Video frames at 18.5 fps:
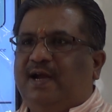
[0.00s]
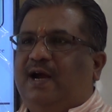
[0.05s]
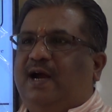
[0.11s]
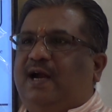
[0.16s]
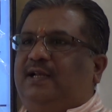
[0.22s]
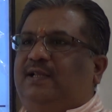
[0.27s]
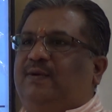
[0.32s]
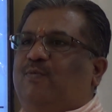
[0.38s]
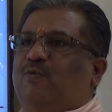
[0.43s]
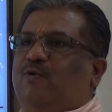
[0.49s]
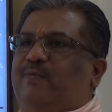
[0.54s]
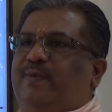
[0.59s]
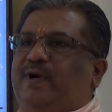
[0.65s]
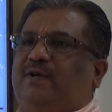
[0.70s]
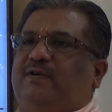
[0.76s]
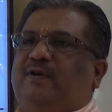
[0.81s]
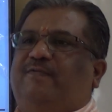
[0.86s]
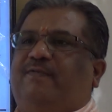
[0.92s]
and the
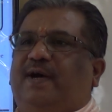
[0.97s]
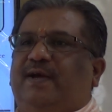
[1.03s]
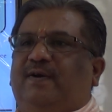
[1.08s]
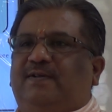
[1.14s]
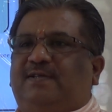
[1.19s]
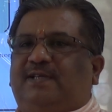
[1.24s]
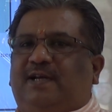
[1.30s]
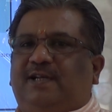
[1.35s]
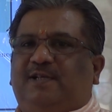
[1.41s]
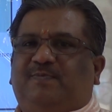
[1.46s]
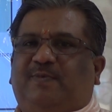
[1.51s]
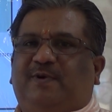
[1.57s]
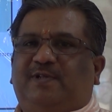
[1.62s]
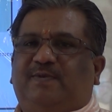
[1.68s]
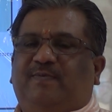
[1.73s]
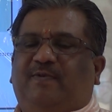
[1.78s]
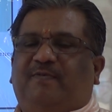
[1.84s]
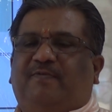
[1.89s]
movement of ions are
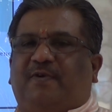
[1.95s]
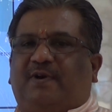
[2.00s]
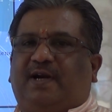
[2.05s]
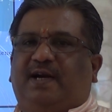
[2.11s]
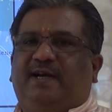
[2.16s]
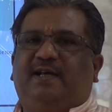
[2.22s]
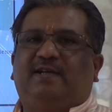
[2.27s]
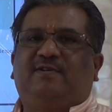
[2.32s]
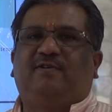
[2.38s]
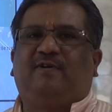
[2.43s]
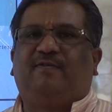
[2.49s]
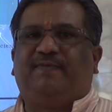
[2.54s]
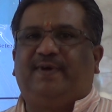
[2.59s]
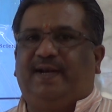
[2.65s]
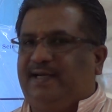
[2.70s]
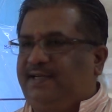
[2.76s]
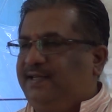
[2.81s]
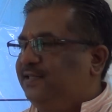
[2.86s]
responsible for conduction of
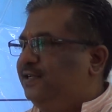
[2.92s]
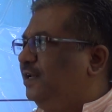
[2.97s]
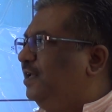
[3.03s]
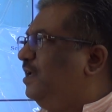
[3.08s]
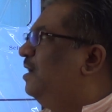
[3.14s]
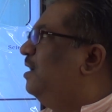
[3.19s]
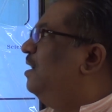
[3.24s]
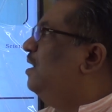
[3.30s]
electricity.